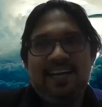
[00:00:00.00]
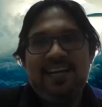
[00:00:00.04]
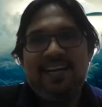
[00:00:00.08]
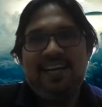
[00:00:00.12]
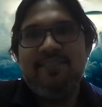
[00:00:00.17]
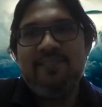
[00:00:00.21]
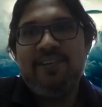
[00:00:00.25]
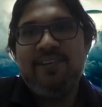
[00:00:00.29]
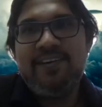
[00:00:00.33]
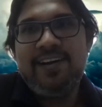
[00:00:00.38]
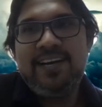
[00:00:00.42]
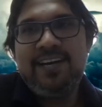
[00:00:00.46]

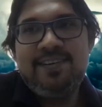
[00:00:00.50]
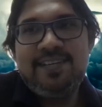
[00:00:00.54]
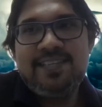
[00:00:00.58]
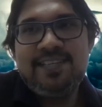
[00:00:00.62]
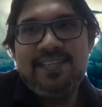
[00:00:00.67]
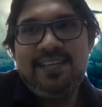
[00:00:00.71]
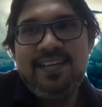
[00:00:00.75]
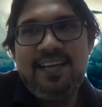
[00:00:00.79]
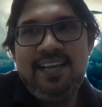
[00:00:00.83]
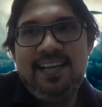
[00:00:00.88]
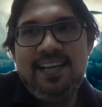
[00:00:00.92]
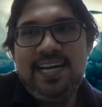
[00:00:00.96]
I, one
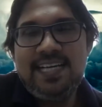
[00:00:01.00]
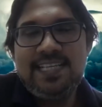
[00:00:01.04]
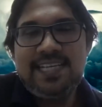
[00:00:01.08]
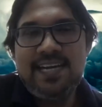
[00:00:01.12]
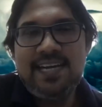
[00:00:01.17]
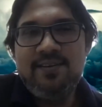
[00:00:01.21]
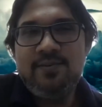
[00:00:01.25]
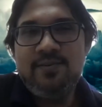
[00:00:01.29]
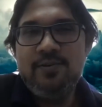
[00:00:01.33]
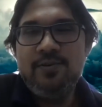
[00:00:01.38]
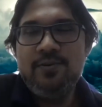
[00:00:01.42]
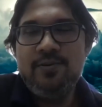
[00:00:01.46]
question I'll ask.
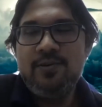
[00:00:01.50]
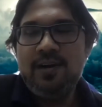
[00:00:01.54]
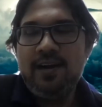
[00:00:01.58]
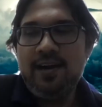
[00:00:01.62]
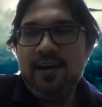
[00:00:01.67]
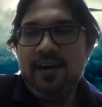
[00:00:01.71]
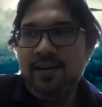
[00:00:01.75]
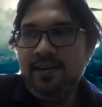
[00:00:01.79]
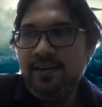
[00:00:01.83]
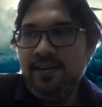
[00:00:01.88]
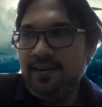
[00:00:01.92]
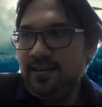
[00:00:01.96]
I know you
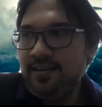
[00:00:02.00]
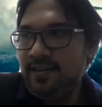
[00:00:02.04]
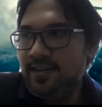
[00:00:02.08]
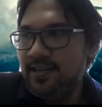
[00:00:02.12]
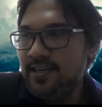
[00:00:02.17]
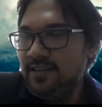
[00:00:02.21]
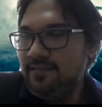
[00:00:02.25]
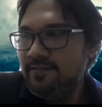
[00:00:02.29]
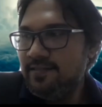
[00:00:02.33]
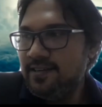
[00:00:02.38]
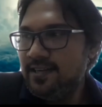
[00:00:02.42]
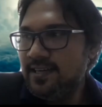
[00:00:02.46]
can't uh,
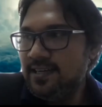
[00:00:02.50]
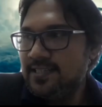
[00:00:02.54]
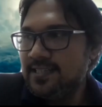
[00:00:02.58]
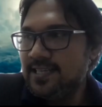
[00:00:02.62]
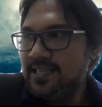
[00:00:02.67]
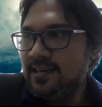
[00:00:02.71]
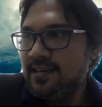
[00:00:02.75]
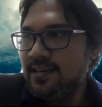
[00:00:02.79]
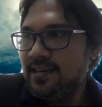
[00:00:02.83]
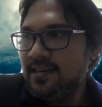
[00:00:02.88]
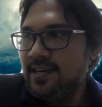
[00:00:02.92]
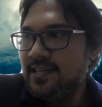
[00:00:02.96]
give an
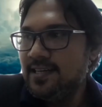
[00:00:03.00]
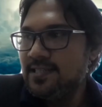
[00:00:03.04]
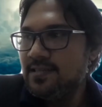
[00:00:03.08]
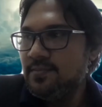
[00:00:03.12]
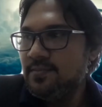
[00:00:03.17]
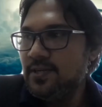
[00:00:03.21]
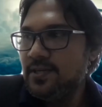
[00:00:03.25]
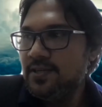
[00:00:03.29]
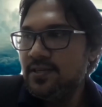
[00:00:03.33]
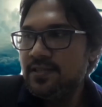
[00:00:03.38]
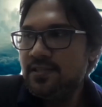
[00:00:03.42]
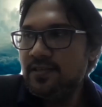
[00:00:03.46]
exact answer
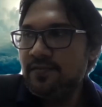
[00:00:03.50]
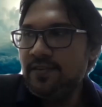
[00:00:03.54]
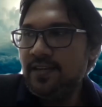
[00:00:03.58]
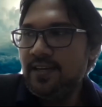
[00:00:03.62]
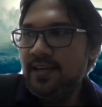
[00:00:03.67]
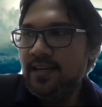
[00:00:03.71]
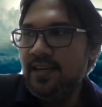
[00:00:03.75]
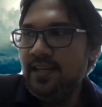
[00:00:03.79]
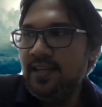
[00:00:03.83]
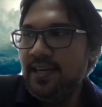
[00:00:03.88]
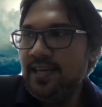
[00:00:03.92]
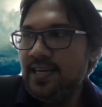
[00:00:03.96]
because of
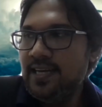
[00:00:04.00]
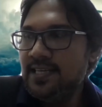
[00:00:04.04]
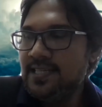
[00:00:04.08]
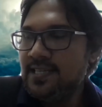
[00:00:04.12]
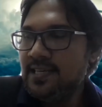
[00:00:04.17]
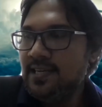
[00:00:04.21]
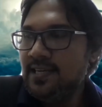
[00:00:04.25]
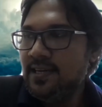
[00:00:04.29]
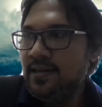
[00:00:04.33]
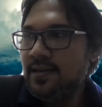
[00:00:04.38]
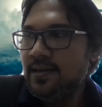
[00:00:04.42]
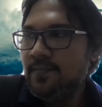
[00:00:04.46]
NDAs.
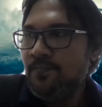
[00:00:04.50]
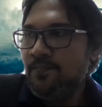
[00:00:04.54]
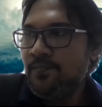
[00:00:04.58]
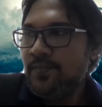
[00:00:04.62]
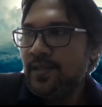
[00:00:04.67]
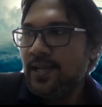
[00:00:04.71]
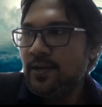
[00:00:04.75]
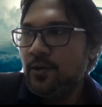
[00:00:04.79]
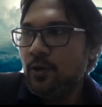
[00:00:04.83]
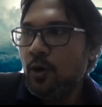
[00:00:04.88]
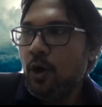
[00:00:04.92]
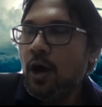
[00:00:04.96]

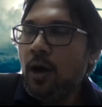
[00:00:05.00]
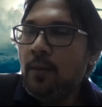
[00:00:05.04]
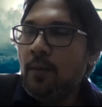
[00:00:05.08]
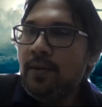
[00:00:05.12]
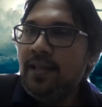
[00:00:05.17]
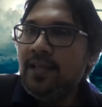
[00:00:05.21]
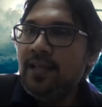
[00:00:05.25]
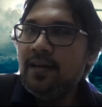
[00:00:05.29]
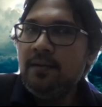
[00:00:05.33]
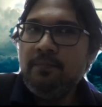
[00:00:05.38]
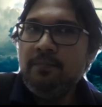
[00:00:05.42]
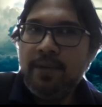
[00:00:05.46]
Like
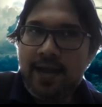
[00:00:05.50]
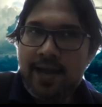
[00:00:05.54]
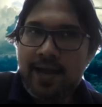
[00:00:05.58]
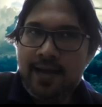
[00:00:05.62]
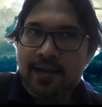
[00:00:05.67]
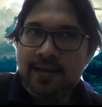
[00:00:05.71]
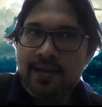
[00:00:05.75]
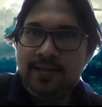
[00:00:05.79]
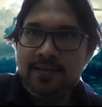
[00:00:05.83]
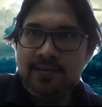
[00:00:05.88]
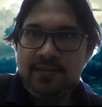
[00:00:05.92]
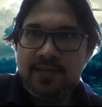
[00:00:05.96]
normally, a
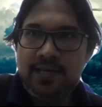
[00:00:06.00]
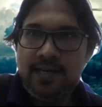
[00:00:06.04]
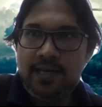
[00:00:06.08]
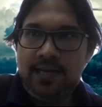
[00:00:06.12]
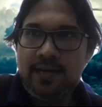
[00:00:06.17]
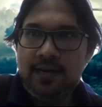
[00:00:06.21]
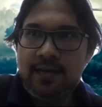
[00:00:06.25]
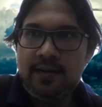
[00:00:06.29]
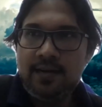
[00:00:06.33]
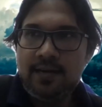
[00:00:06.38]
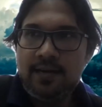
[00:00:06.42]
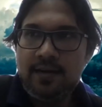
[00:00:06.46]
bank in Sri
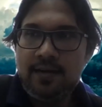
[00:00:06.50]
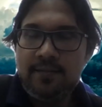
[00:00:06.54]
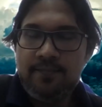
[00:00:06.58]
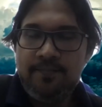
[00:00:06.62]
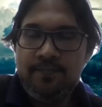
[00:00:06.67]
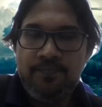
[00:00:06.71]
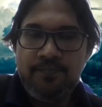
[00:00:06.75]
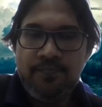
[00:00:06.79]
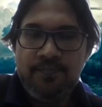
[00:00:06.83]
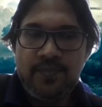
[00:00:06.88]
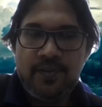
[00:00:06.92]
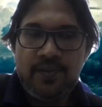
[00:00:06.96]
Lanka
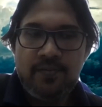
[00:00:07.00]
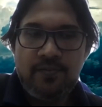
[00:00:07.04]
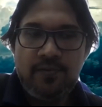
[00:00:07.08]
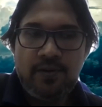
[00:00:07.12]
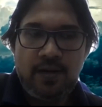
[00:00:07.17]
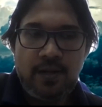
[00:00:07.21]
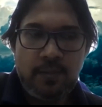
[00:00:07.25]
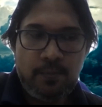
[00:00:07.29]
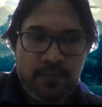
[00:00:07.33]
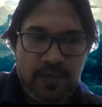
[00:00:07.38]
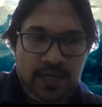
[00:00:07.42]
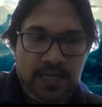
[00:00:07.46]

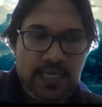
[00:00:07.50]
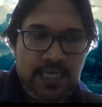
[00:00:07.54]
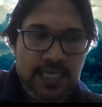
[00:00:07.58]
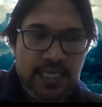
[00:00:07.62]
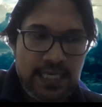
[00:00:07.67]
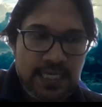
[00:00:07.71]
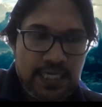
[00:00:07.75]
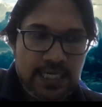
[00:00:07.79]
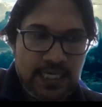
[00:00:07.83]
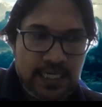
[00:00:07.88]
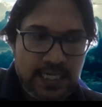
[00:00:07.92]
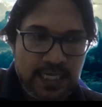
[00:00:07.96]
for a, per a
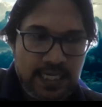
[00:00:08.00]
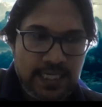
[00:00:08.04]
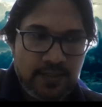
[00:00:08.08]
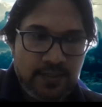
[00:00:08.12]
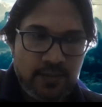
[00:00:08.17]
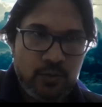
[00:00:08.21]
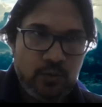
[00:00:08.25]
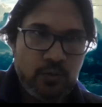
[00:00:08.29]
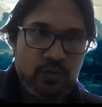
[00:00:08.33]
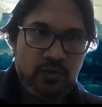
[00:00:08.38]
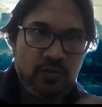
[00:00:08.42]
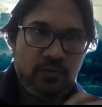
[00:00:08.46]
year, right?
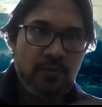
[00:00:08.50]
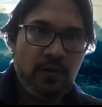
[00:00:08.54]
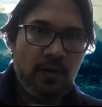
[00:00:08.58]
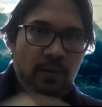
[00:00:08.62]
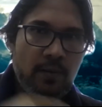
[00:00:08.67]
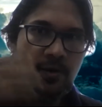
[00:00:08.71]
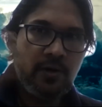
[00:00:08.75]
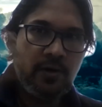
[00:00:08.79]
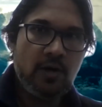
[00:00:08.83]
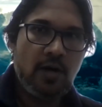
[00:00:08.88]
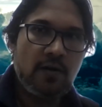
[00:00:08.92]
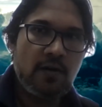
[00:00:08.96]
You should
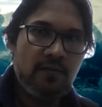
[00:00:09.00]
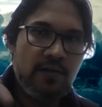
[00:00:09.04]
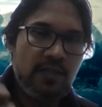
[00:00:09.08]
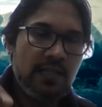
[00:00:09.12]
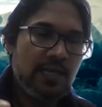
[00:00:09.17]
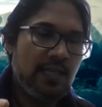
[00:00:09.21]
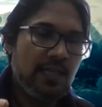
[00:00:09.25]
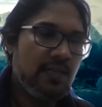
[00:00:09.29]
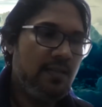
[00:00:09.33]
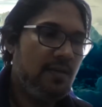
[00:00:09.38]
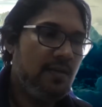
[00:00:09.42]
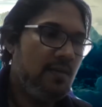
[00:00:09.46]
probably talk with
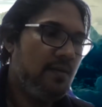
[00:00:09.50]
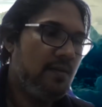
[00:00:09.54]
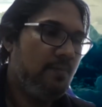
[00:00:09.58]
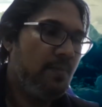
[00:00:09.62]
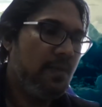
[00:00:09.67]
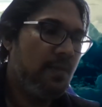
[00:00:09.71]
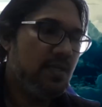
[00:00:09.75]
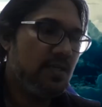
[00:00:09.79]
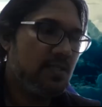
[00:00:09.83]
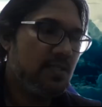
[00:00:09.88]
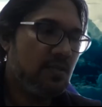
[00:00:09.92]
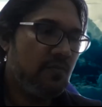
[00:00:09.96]
other
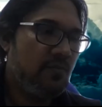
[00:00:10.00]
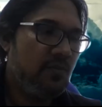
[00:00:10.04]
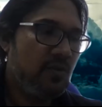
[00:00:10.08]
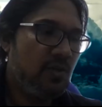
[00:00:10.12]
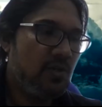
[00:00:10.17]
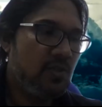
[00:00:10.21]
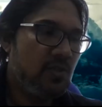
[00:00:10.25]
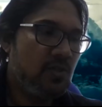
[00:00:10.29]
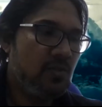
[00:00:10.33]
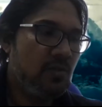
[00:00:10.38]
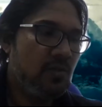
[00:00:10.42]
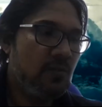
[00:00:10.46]
peers of
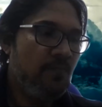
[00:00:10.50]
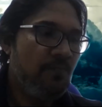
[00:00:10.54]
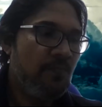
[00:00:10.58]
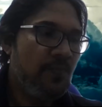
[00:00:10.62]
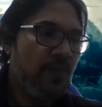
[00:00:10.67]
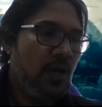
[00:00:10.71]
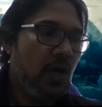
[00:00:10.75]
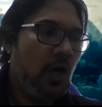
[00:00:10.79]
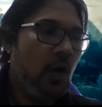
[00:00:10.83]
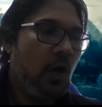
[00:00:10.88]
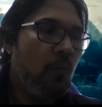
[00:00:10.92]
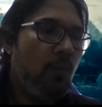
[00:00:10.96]
yours. Know
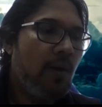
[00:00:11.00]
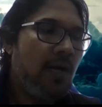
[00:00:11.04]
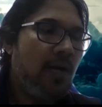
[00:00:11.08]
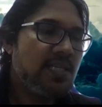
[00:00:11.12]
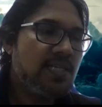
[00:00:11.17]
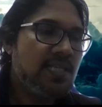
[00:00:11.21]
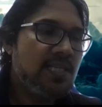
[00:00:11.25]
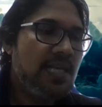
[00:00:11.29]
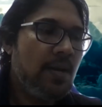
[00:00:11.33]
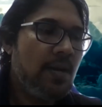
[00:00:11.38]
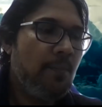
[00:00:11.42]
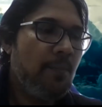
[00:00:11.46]
how
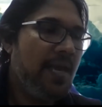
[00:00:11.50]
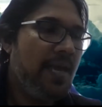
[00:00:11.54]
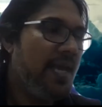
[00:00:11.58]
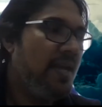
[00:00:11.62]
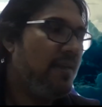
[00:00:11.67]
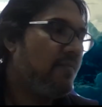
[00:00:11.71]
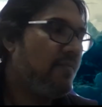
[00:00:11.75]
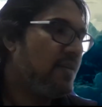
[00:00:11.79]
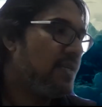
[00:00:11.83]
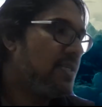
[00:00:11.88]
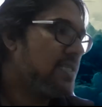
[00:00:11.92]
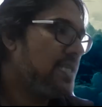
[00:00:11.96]
much they are
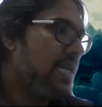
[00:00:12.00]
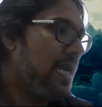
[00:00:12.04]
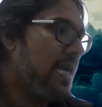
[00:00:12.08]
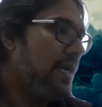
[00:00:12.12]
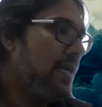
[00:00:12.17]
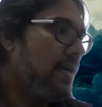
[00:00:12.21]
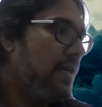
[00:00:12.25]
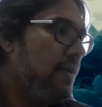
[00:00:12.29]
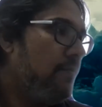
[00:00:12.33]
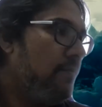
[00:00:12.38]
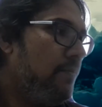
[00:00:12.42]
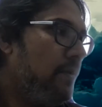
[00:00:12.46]
paying
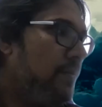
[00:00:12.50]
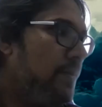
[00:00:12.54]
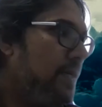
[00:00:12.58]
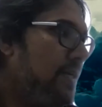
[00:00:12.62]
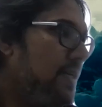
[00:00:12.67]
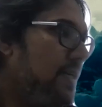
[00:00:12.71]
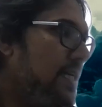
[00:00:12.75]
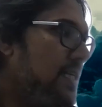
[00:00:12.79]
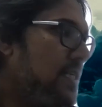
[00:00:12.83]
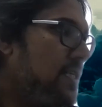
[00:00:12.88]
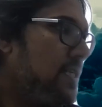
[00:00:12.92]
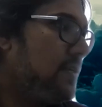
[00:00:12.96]
standard
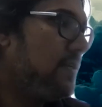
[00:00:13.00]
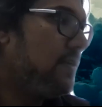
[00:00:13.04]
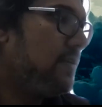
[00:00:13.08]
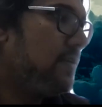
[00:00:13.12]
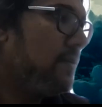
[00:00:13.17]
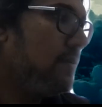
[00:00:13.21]
implementation.